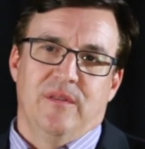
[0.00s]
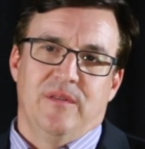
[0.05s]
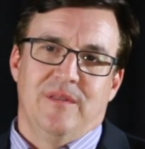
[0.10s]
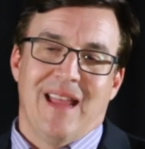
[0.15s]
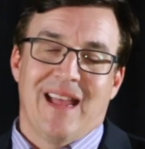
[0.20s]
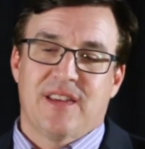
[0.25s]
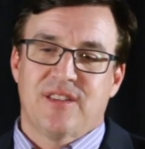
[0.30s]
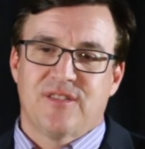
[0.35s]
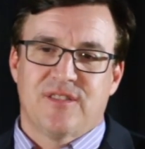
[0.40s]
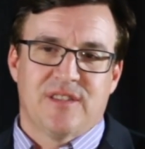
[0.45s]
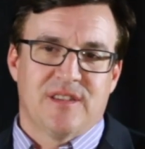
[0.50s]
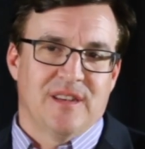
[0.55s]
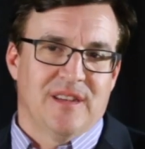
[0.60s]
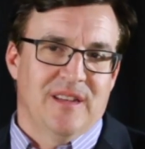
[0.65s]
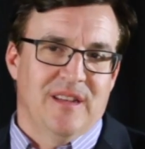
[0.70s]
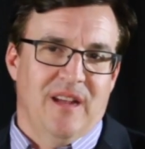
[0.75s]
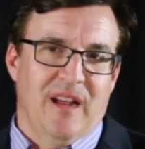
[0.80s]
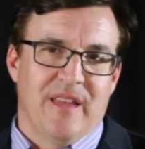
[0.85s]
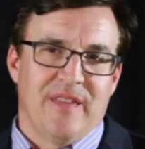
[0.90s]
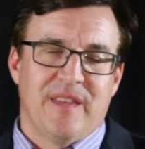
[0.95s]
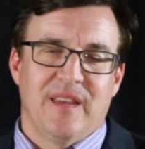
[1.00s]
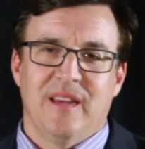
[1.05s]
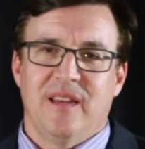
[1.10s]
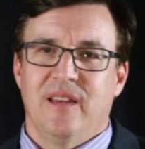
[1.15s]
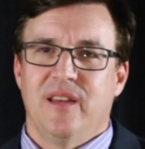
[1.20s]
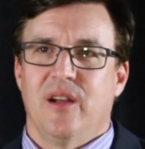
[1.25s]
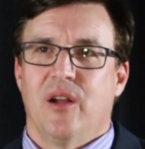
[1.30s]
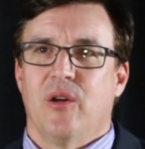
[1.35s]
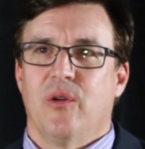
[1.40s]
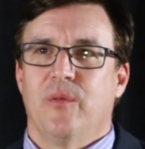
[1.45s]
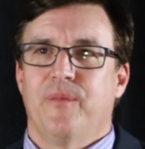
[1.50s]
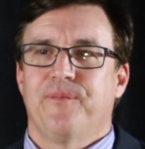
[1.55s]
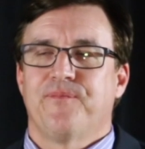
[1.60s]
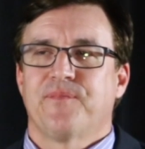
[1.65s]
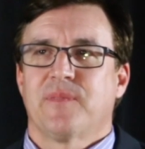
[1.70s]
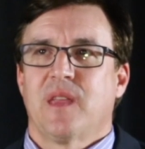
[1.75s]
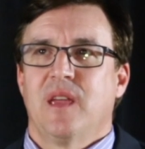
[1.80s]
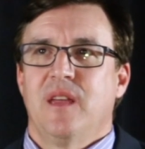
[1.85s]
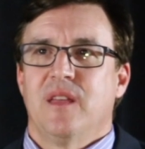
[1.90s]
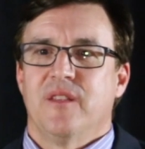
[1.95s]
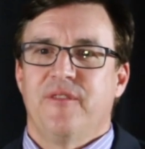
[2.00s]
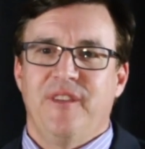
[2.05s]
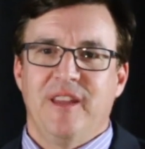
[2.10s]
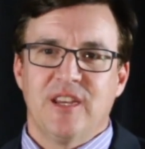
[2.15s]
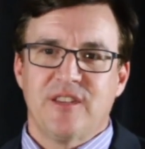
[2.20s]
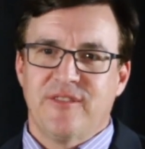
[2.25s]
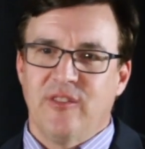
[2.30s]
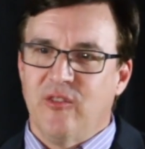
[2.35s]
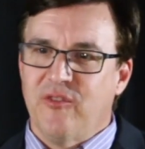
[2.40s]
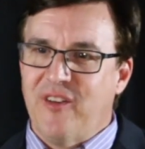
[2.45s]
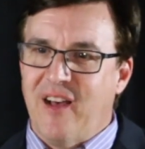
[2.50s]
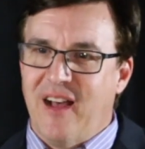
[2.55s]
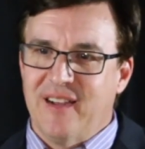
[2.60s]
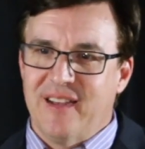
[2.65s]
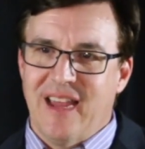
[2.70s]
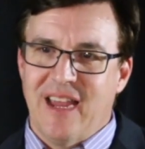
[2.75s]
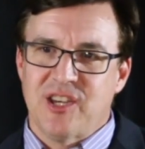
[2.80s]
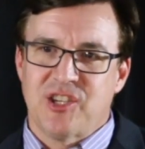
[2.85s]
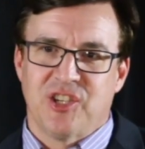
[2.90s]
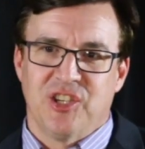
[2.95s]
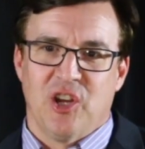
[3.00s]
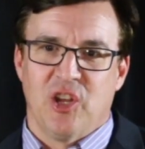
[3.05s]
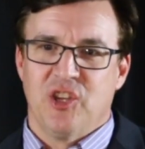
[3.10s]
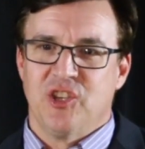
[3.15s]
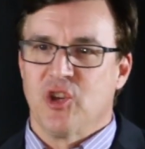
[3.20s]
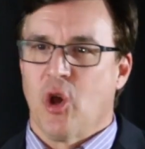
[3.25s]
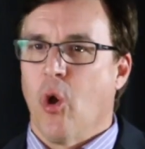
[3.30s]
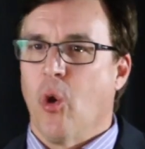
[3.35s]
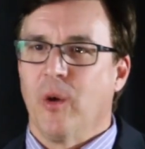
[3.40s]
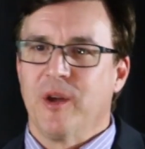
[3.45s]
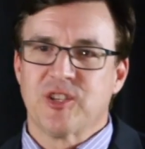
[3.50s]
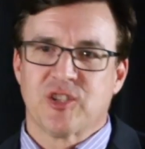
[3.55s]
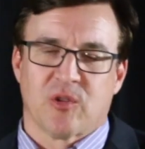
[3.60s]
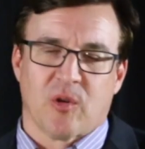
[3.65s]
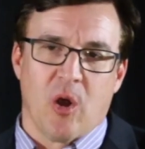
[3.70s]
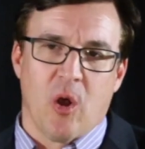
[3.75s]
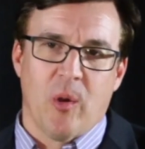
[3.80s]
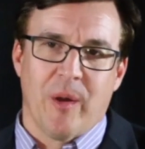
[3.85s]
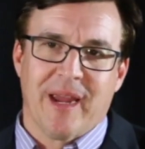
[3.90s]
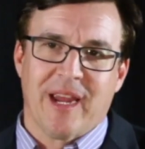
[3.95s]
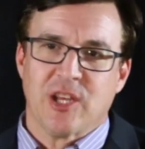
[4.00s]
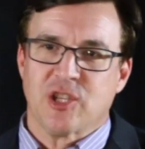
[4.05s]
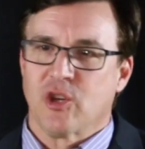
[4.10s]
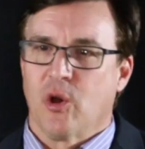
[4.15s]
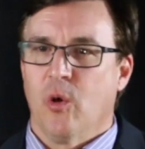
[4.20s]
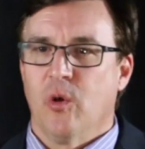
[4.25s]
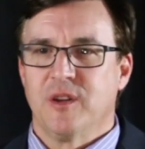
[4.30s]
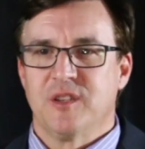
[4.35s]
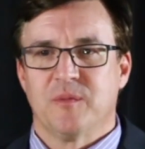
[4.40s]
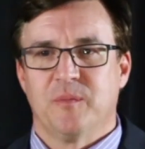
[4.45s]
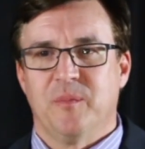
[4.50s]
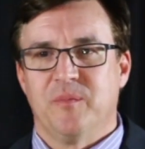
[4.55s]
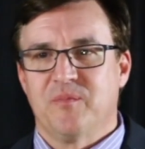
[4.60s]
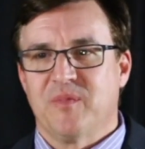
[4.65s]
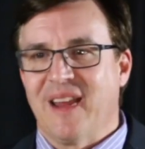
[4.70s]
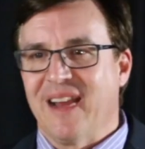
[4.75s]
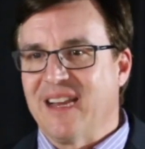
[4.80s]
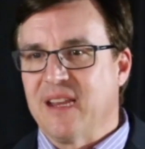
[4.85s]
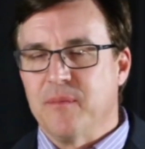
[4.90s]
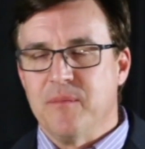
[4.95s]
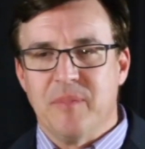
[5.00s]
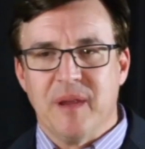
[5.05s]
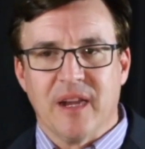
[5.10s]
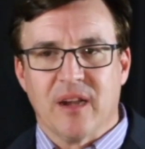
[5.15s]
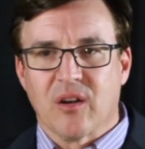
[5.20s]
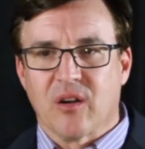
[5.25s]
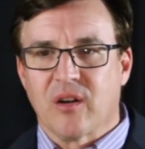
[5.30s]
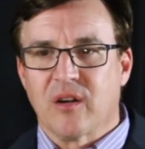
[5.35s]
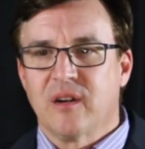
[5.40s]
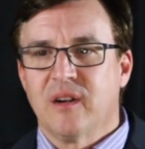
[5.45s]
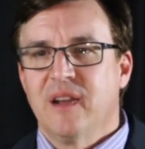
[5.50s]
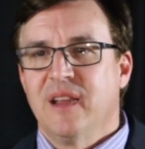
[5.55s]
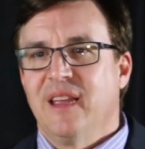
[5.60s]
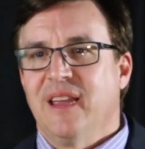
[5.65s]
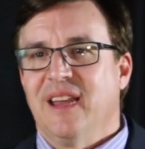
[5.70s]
Next, I think, the Phoenix Film Foundation is always growing. It's always getting bigger.